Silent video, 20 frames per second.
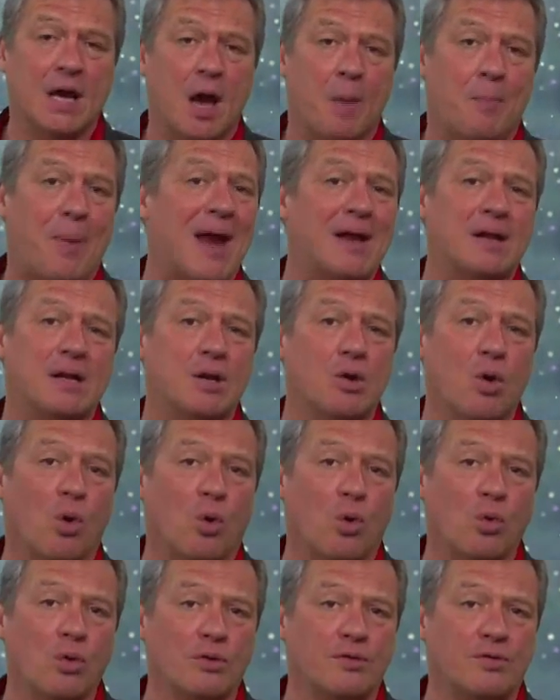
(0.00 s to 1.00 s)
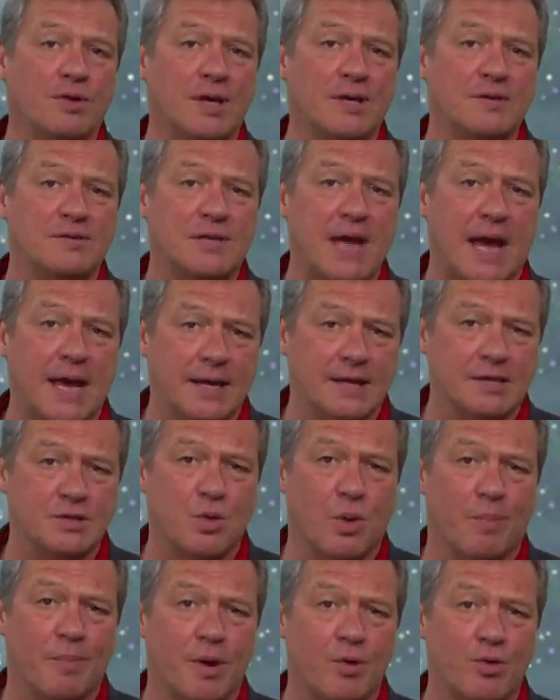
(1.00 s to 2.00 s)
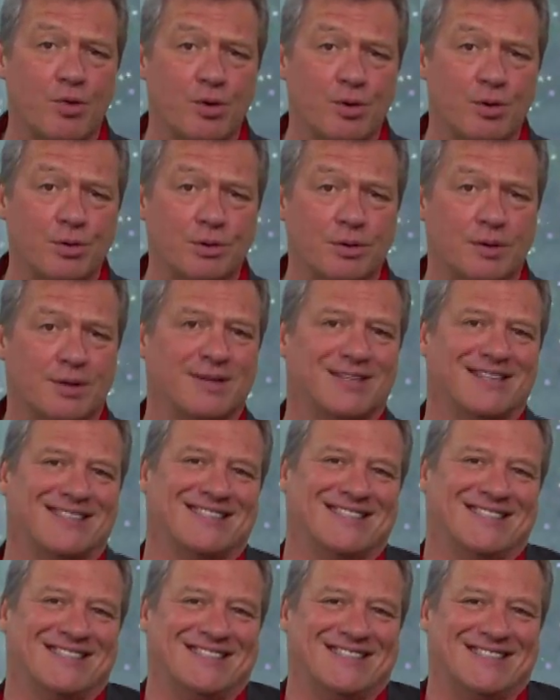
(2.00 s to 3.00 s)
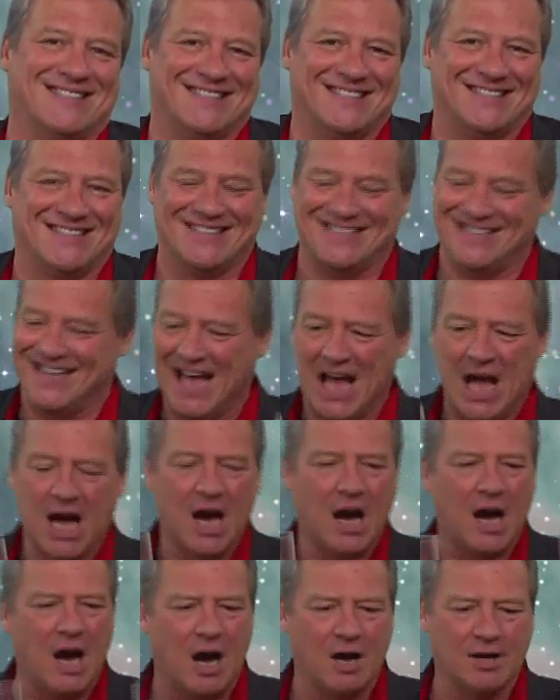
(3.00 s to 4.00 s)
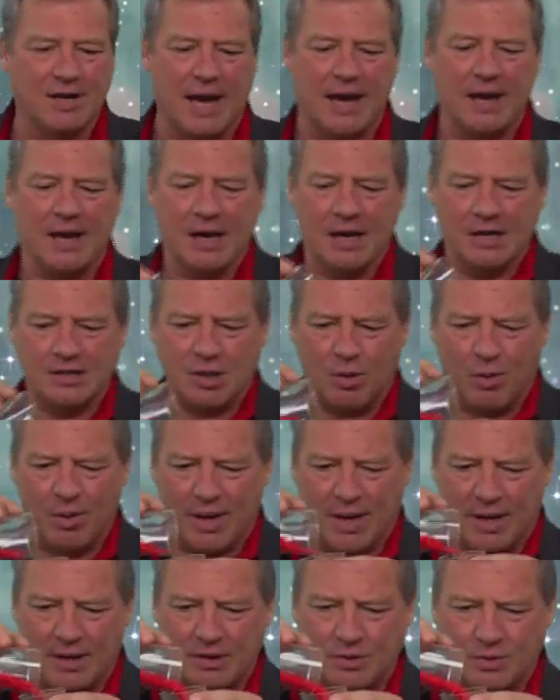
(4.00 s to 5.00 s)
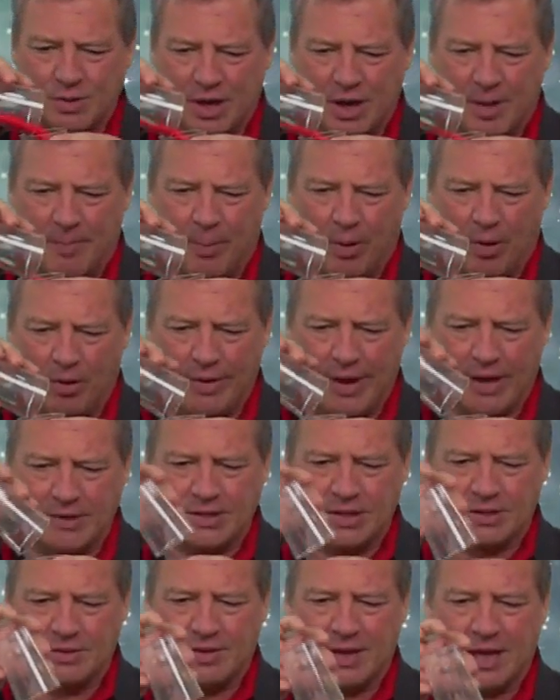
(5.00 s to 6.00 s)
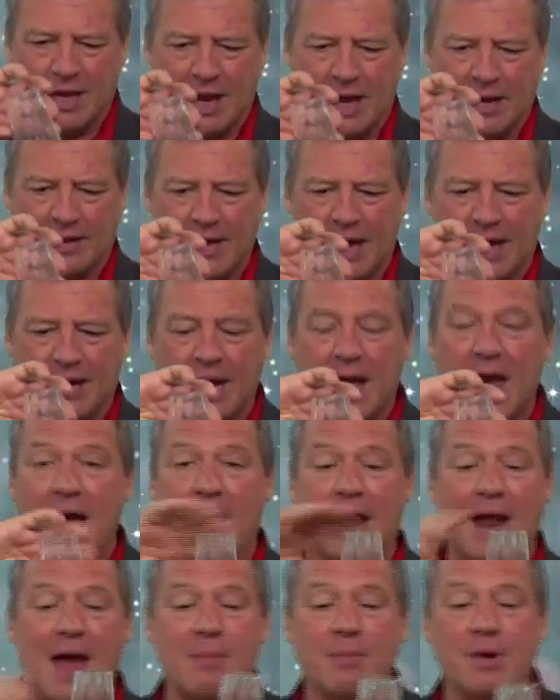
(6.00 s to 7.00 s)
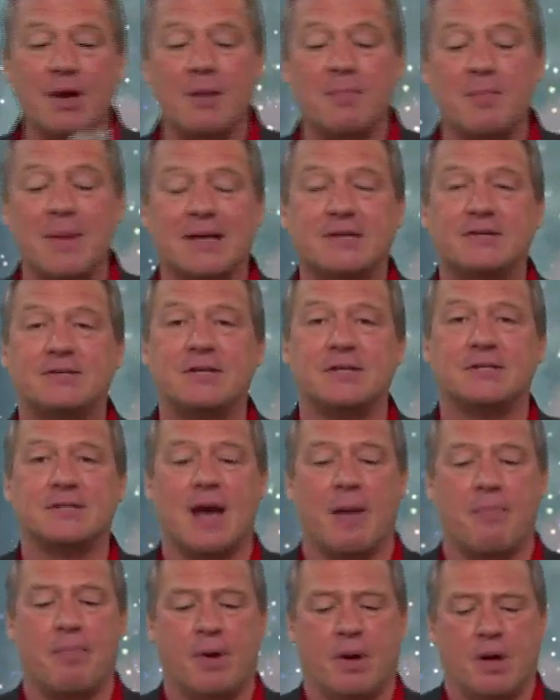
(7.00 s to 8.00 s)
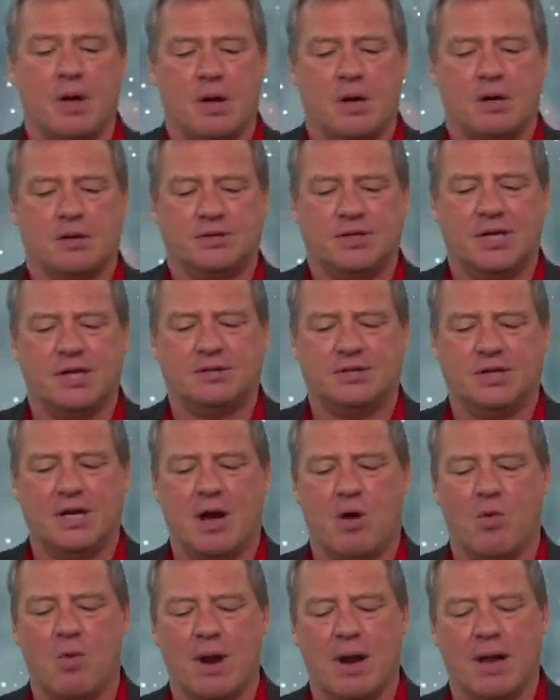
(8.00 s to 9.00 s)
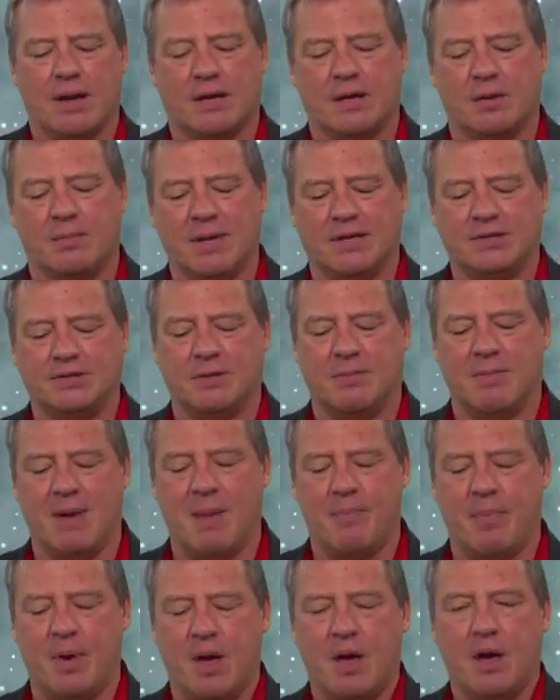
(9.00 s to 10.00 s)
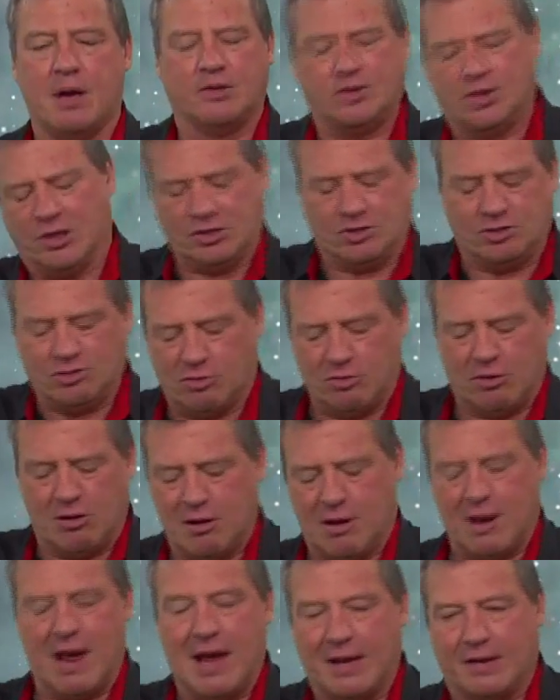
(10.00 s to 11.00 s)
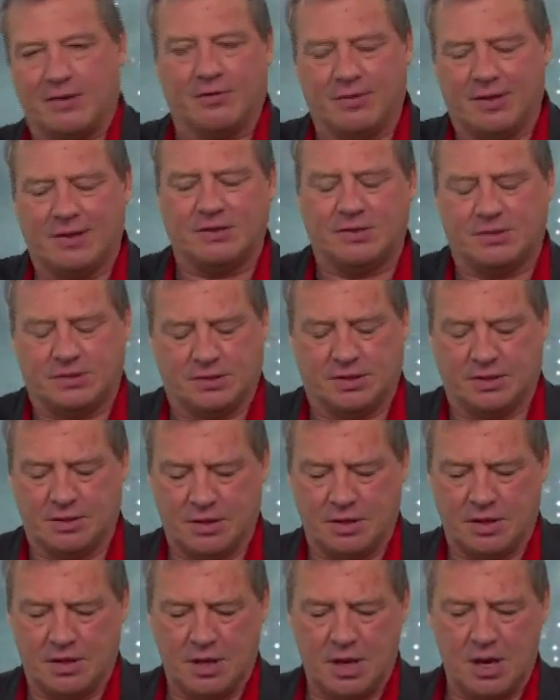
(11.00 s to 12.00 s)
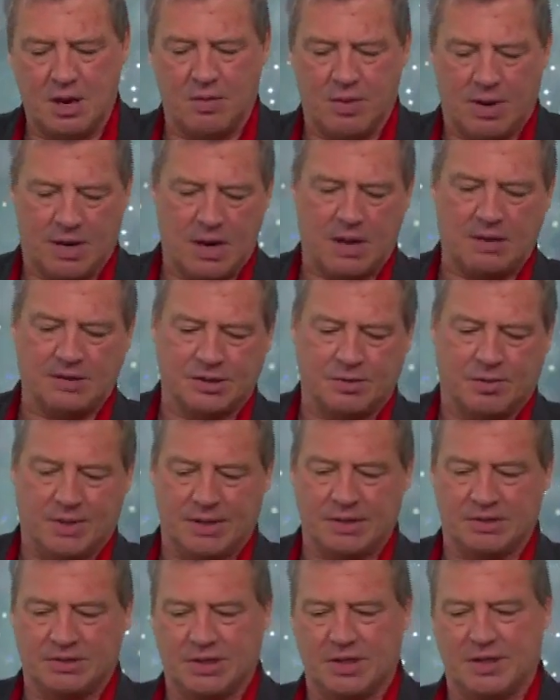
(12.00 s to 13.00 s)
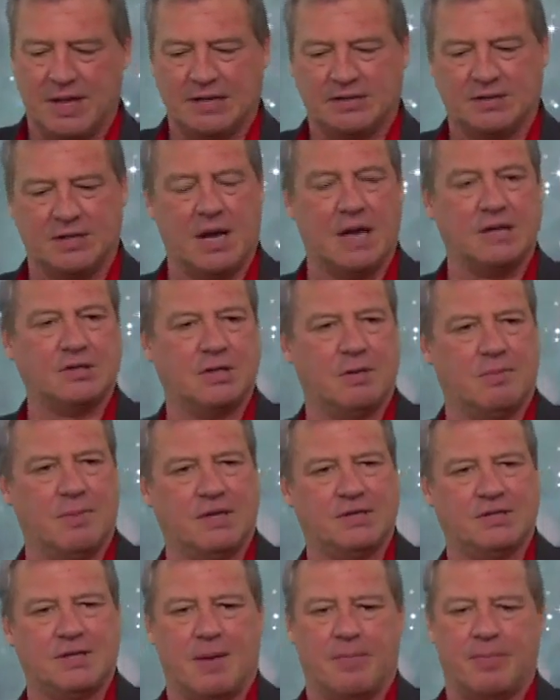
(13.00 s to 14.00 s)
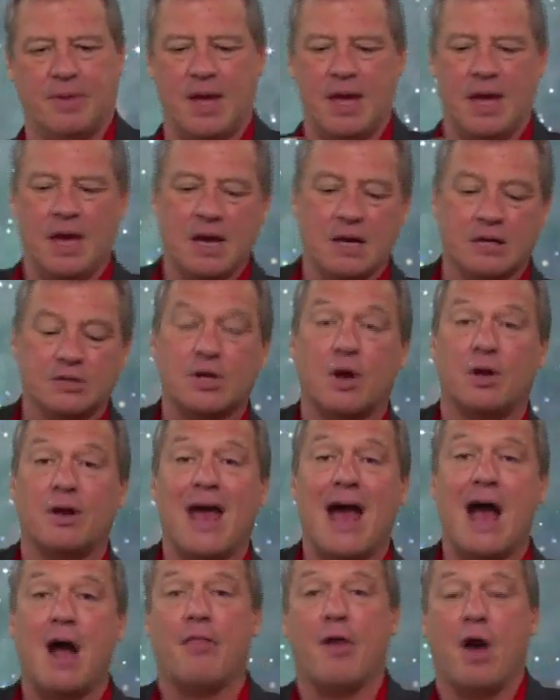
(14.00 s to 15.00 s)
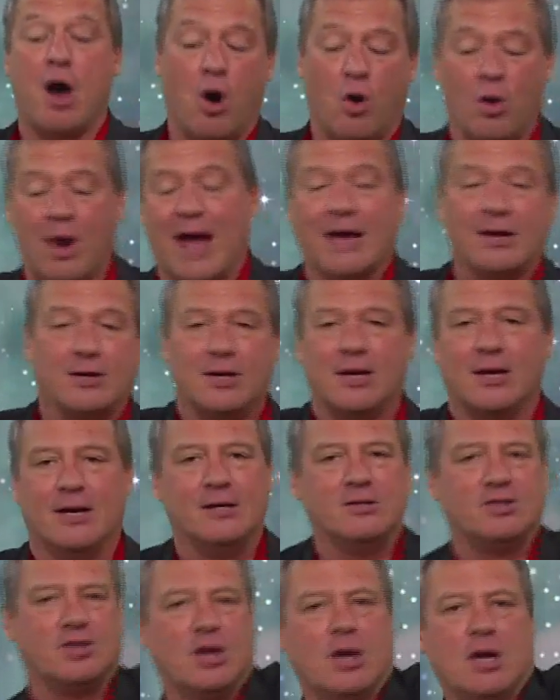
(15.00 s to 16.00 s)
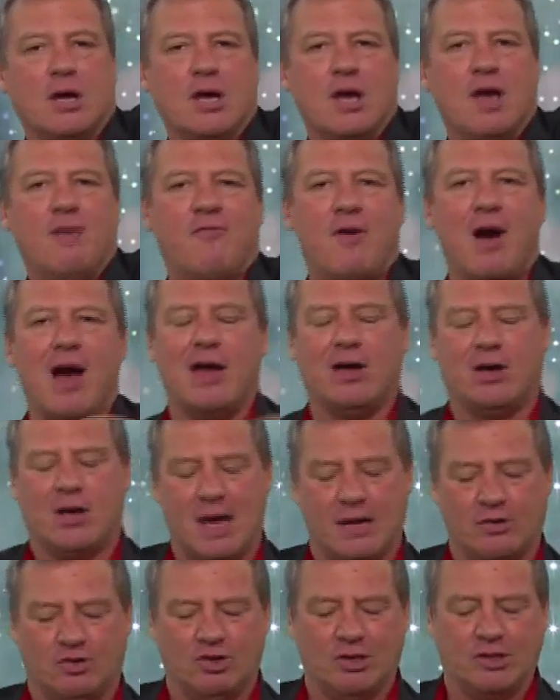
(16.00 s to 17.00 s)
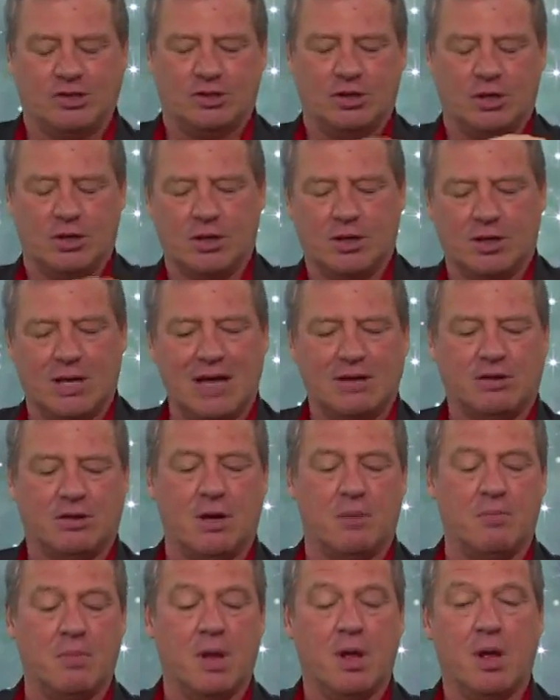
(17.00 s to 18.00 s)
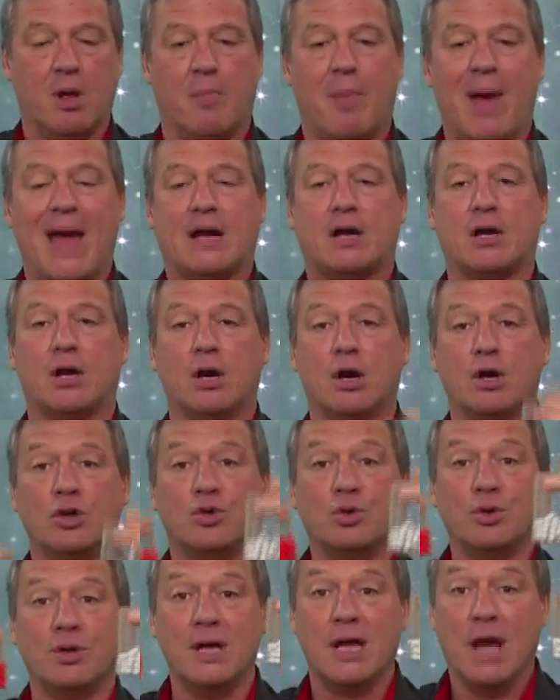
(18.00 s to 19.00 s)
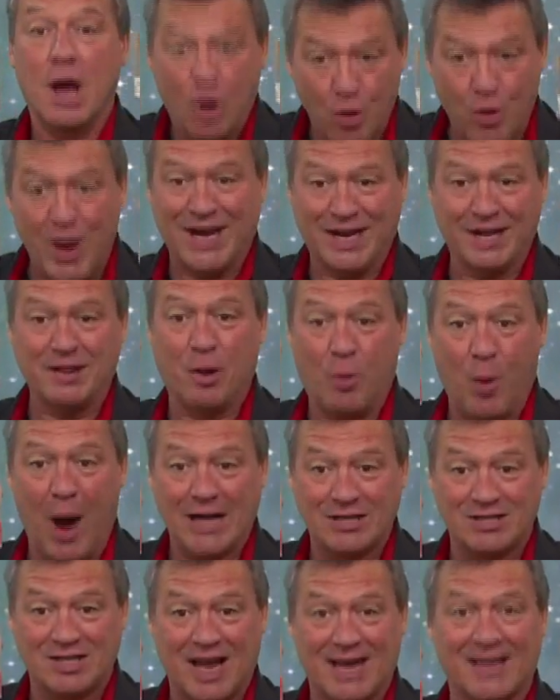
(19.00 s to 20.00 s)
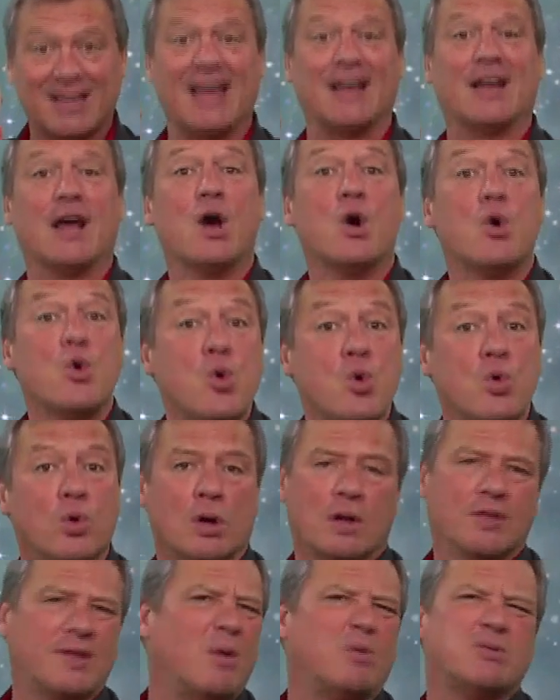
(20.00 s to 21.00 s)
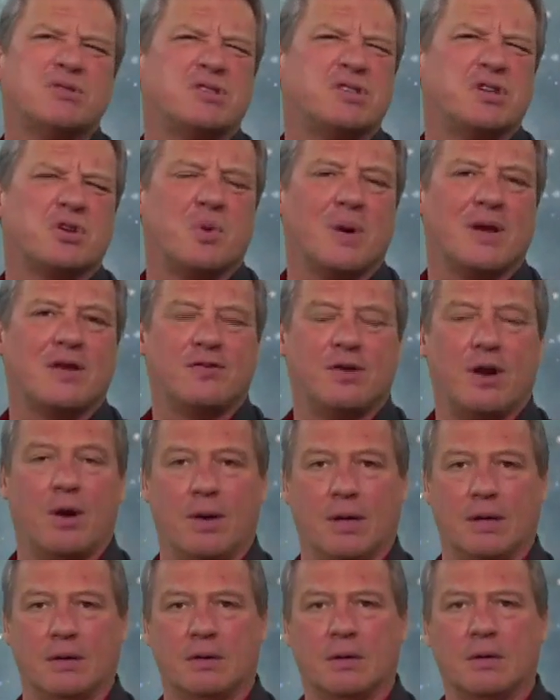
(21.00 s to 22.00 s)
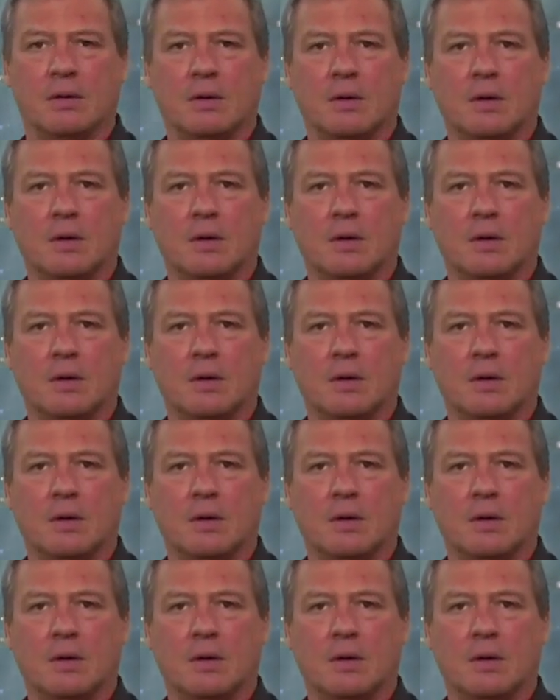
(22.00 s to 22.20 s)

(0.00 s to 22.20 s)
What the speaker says: Apparently all the sailors were marooned. Okay, so we're going to just going to pour those into there like that. And I'm going to mix these up. See how well I can mix them up. Just like this. There we go. So we can see that's nicely mixed up there. So now the whole idea is if I can just get them back to the red and the whites like that. Ooh, that was just a quick throwing.